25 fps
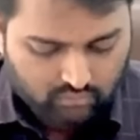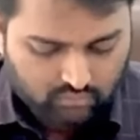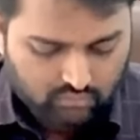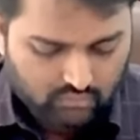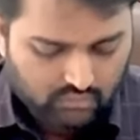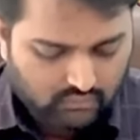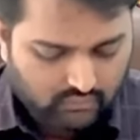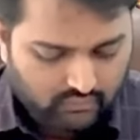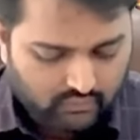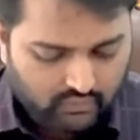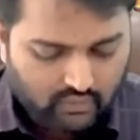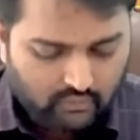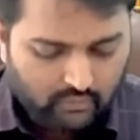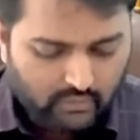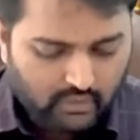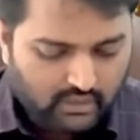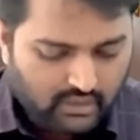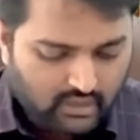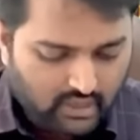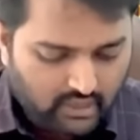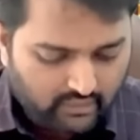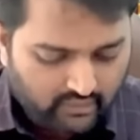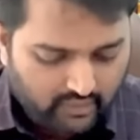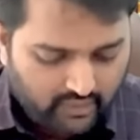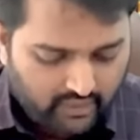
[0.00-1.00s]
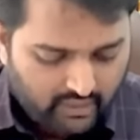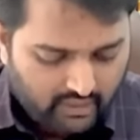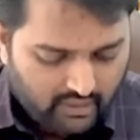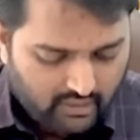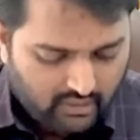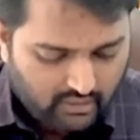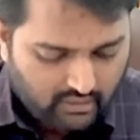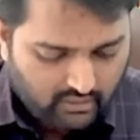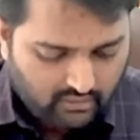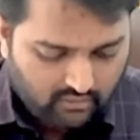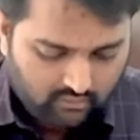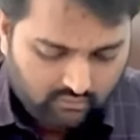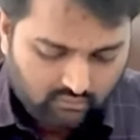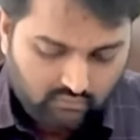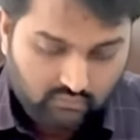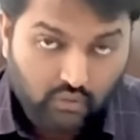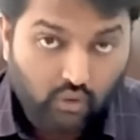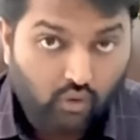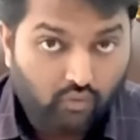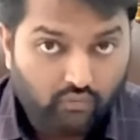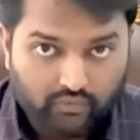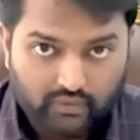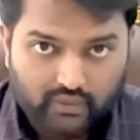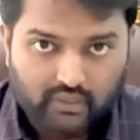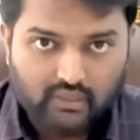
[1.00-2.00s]
The firm is leveraged,
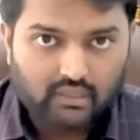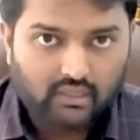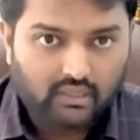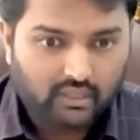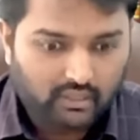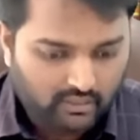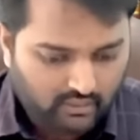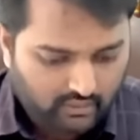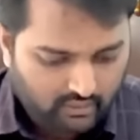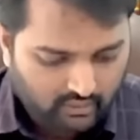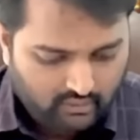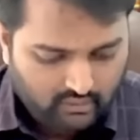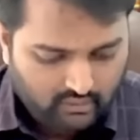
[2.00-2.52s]
obviously.